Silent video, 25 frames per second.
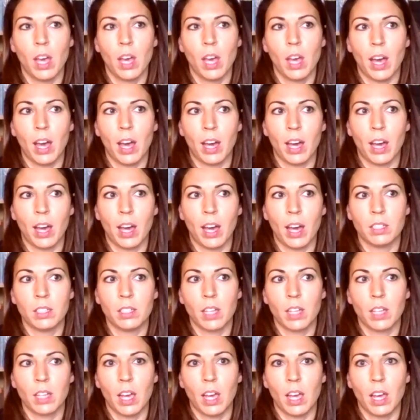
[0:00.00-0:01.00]
And
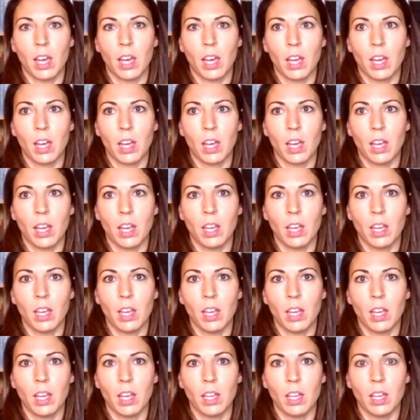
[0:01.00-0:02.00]

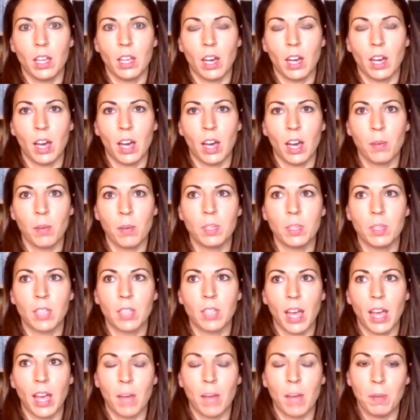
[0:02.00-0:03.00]
I would say,
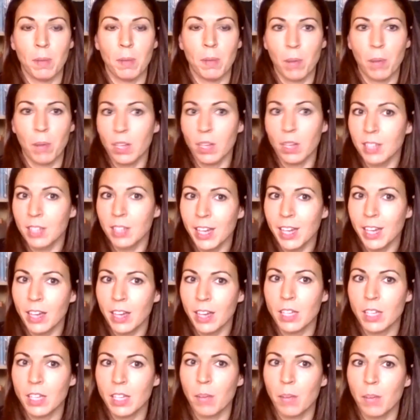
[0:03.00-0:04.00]
I mean, personally, I
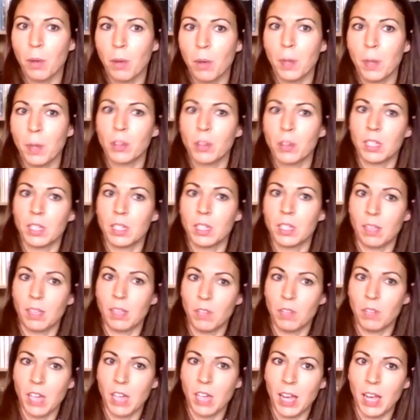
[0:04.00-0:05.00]
take probiotics every
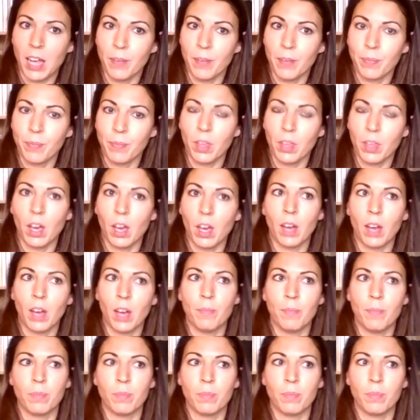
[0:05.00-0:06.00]
day,
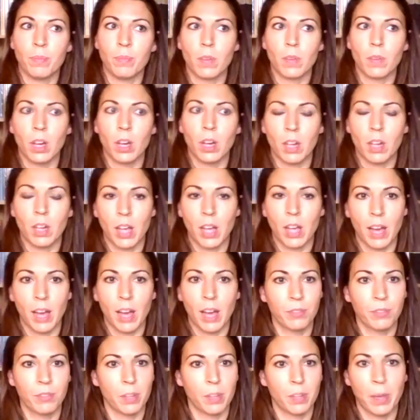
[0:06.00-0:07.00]
and I have
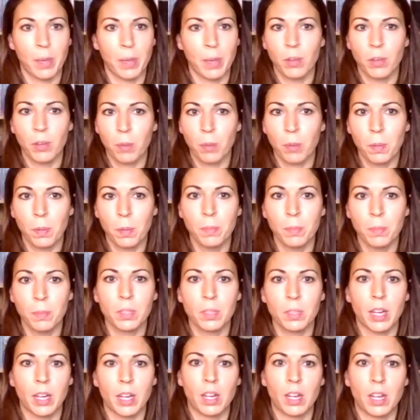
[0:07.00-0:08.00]
some health problems,
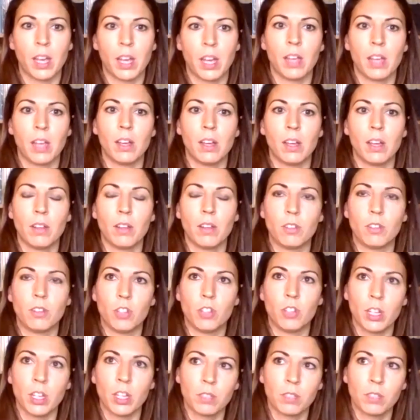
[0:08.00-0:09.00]
and I
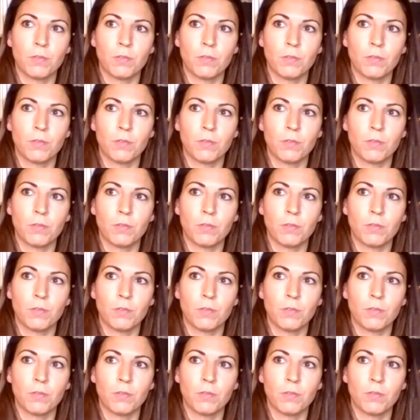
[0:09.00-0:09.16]
just